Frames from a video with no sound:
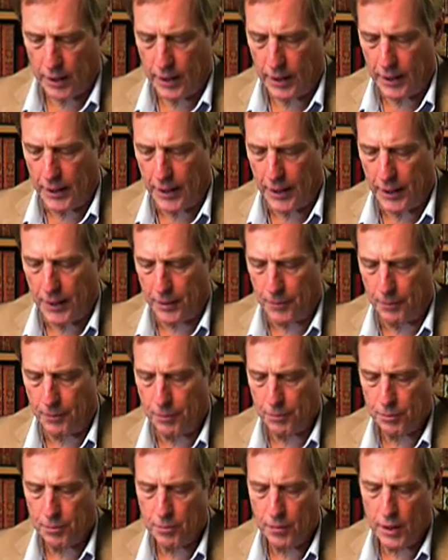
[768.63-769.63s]

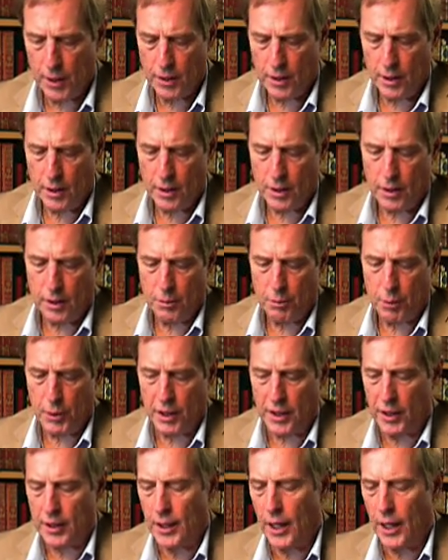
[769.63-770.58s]
printed in